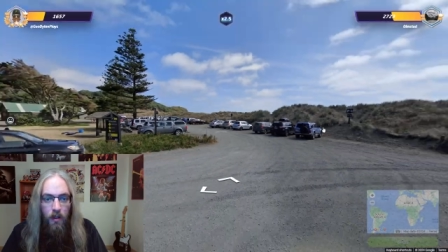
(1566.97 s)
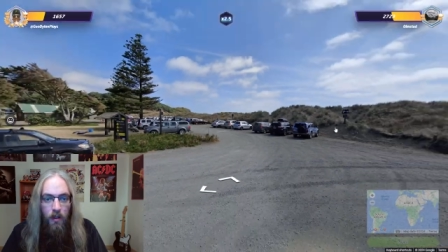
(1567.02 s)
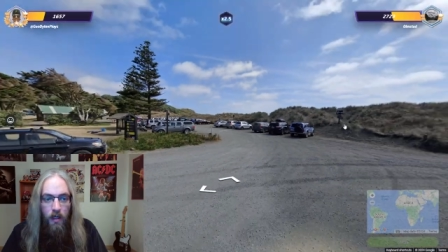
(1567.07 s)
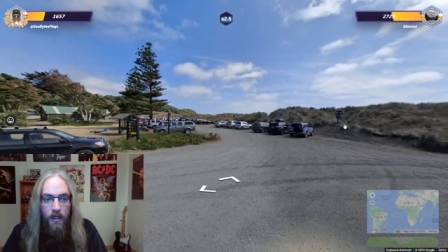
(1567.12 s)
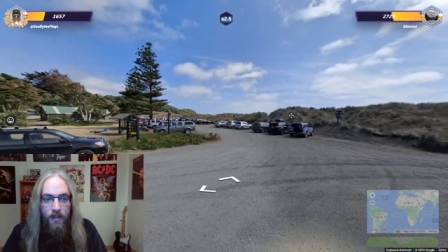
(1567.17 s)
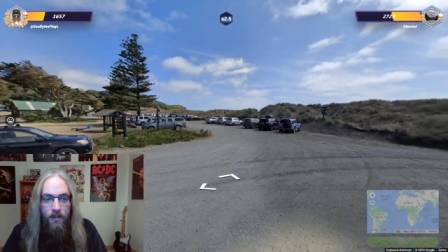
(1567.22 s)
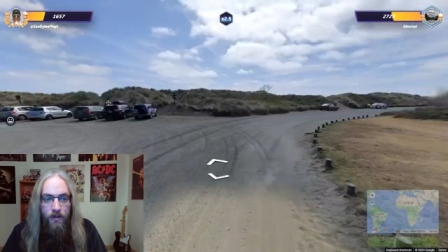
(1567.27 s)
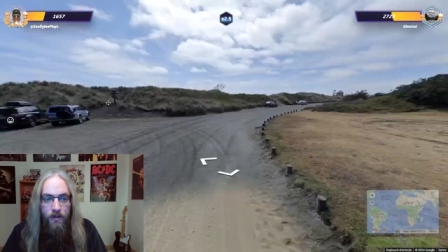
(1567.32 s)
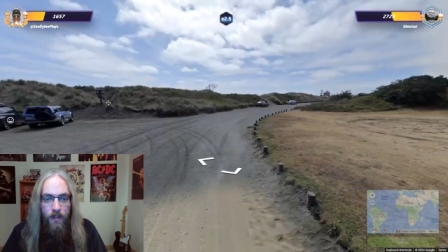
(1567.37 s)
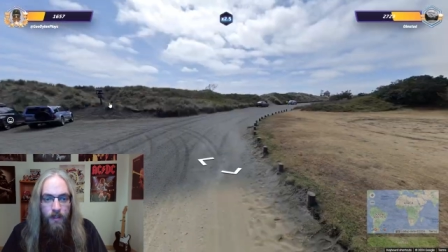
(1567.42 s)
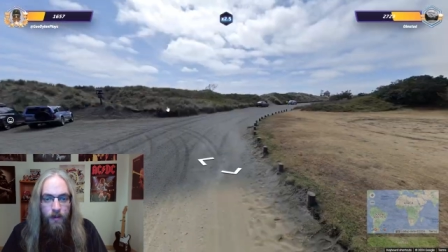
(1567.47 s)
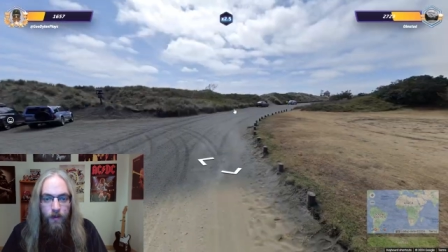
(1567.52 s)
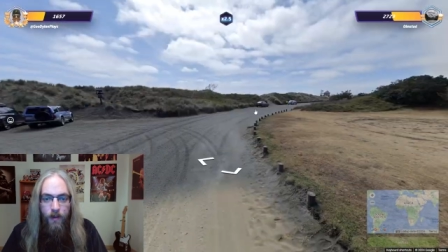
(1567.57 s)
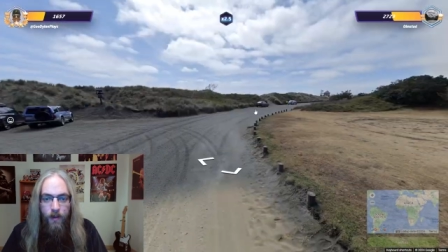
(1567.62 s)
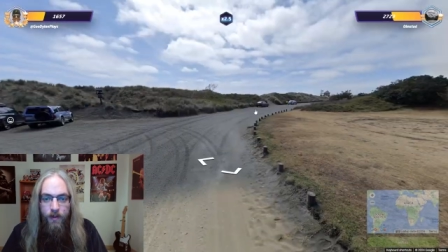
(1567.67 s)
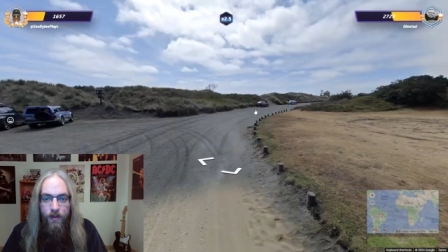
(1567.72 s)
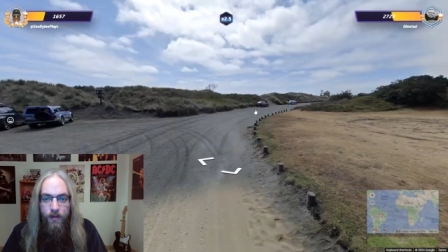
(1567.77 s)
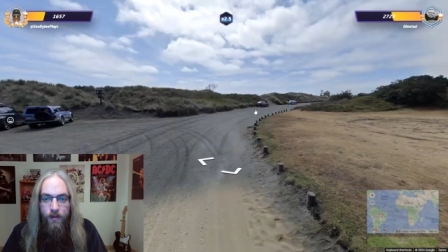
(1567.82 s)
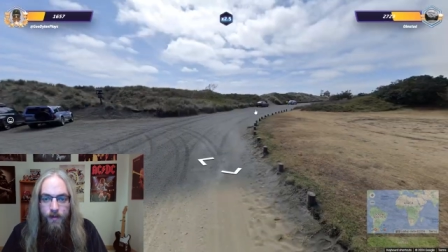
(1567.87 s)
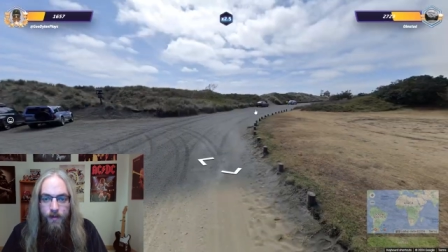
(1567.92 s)
I do think we're
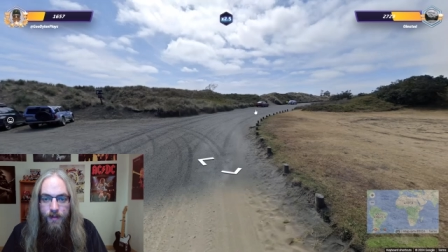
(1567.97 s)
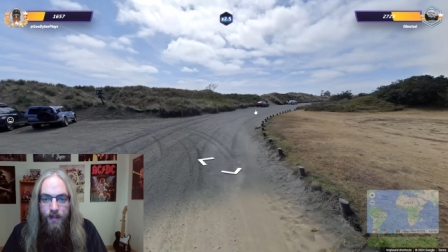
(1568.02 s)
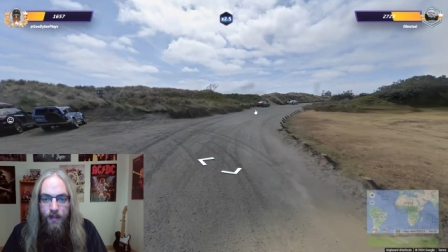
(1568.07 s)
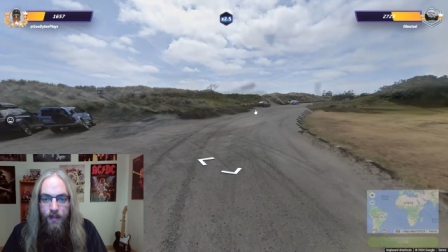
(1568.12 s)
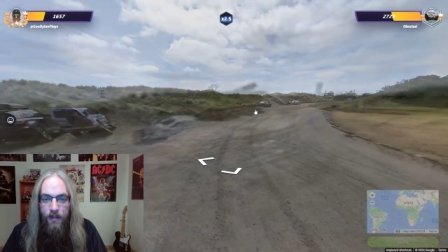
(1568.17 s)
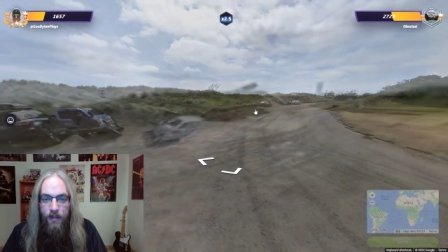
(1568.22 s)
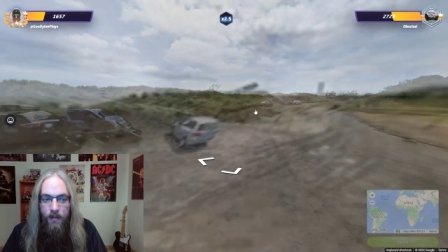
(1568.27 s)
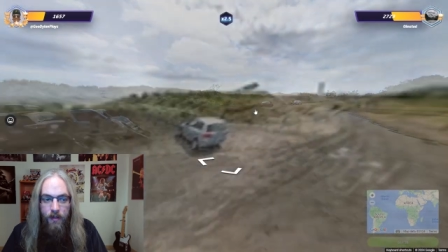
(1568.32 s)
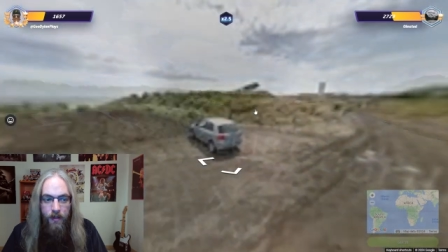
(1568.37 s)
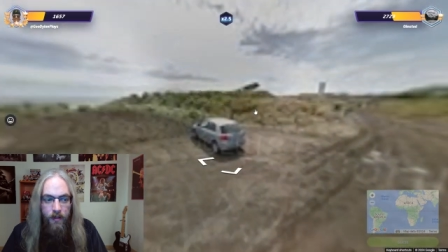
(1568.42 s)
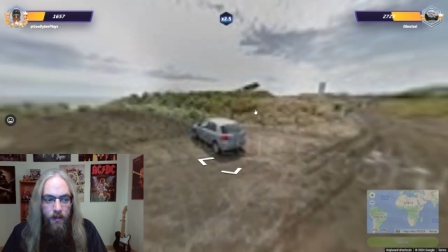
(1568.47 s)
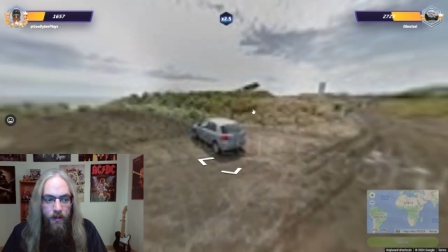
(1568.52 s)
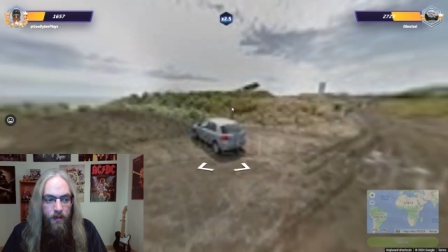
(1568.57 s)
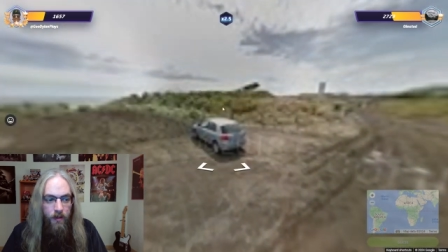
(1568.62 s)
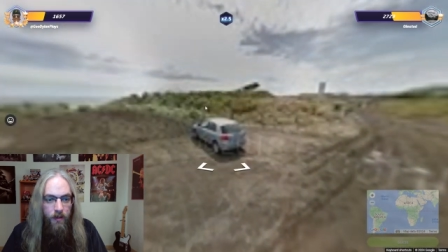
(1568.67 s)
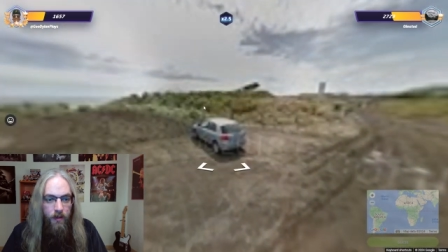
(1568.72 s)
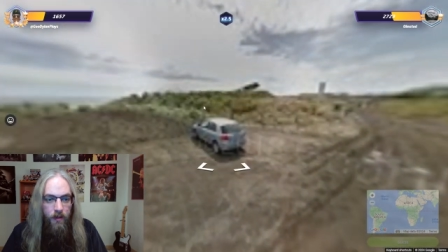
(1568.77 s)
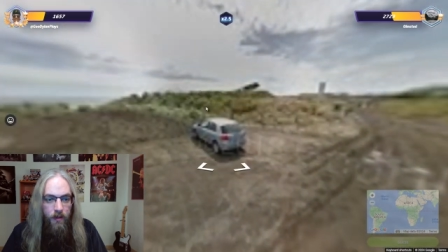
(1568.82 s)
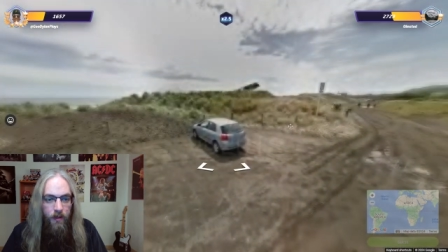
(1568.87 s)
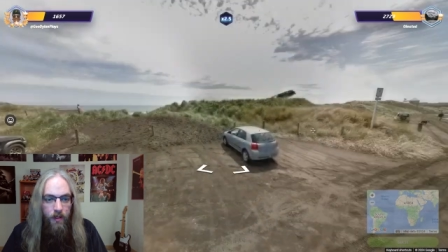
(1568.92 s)
in New Zealand,
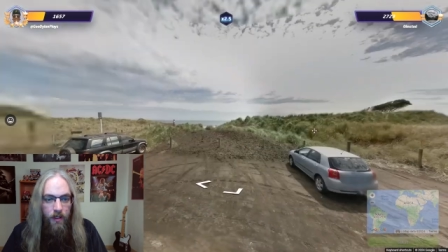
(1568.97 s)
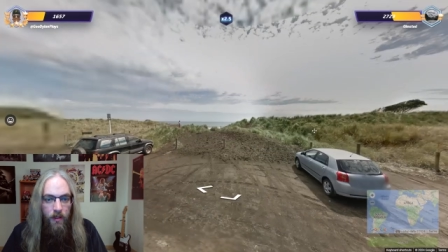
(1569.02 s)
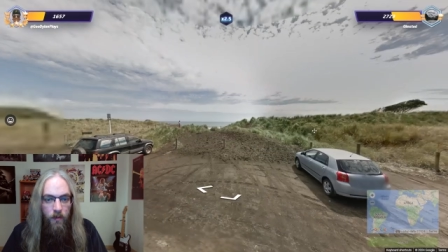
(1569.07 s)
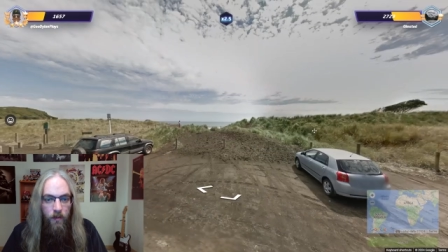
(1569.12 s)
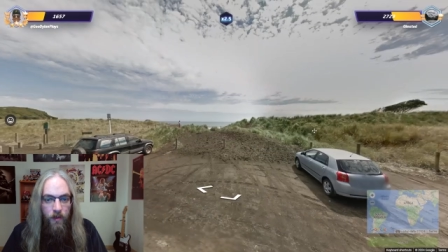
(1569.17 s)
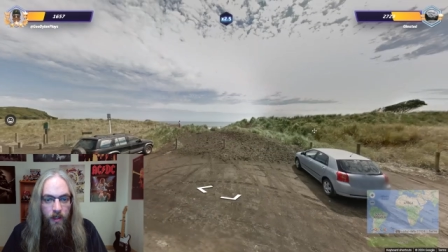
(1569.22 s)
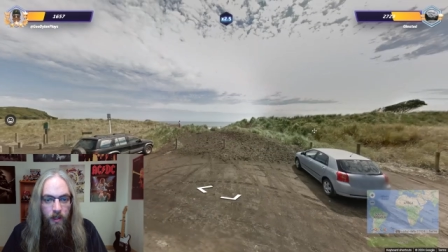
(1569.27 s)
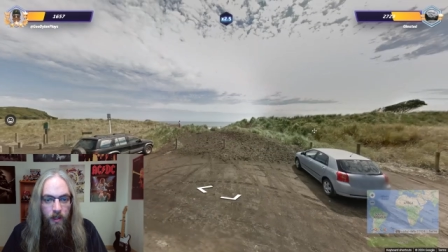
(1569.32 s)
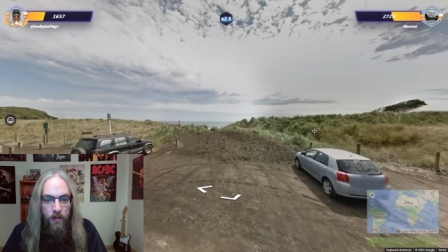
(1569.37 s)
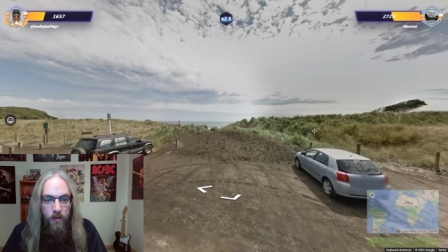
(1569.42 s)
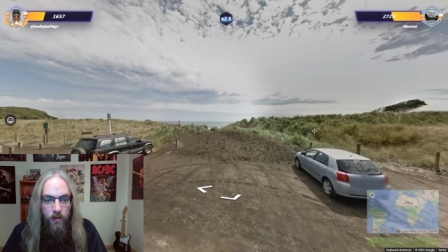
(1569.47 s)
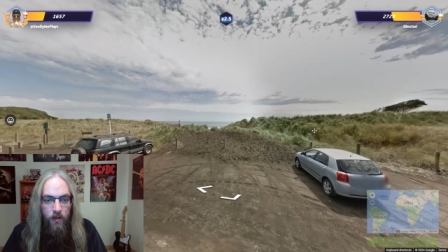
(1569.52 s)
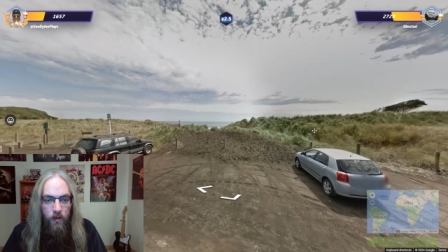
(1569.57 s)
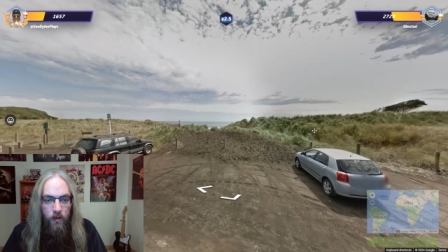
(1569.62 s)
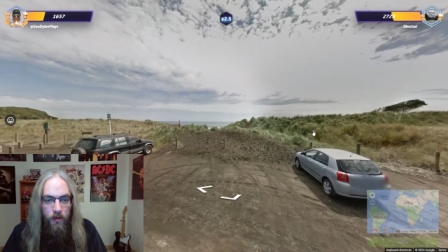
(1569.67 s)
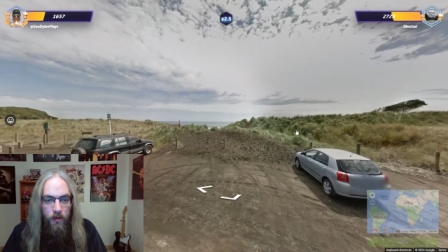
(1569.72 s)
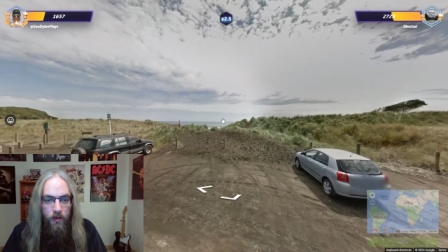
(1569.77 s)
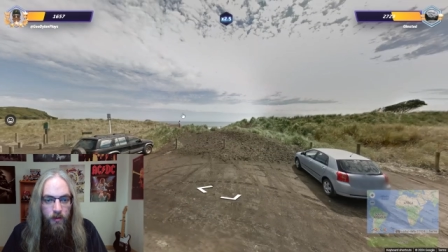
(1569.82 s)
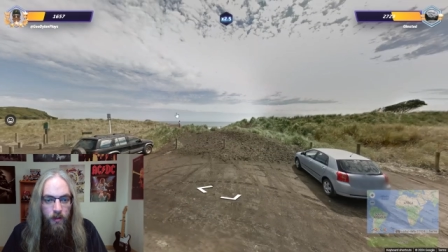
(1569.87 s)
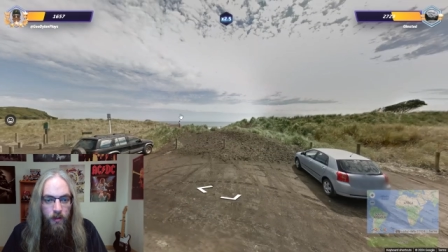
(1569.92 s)
and we're on the
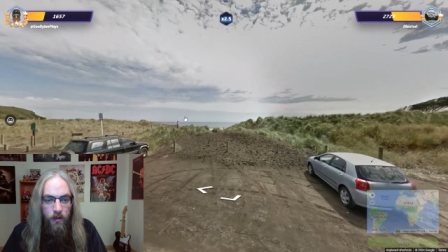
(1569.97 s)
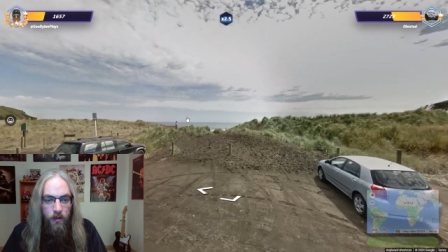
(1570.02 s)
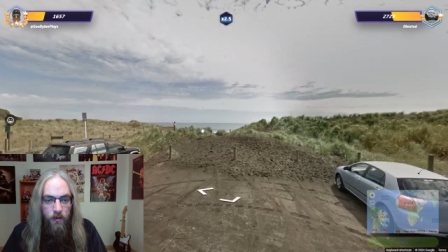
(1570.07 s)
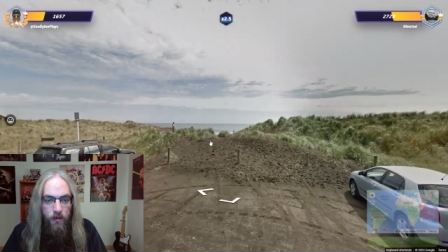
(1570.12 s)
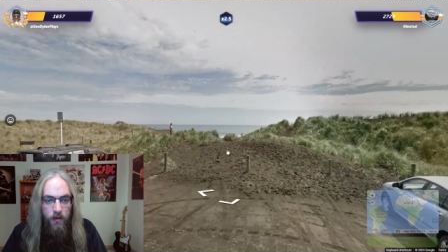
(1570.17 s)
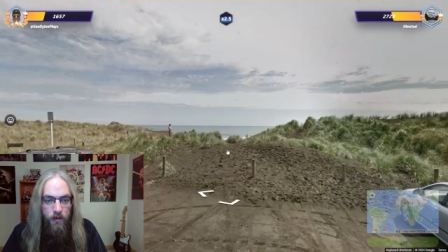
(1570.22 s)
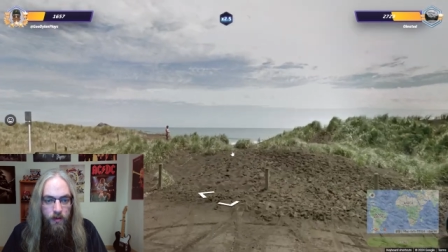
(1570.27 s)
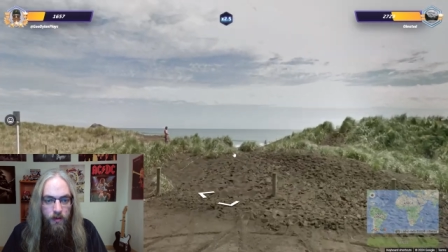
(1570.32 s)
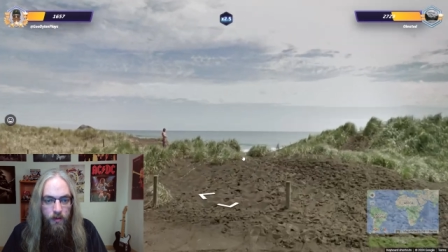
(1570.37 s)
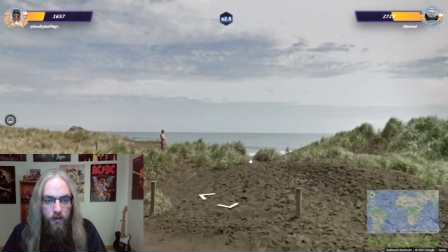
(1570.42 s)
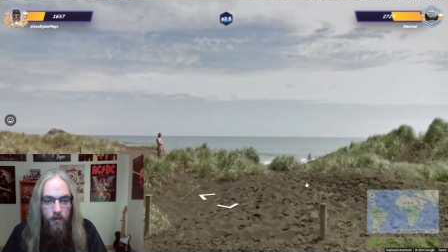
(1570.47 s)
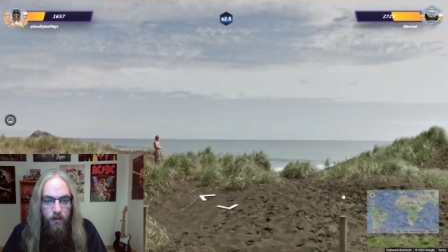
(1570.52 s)
north coast.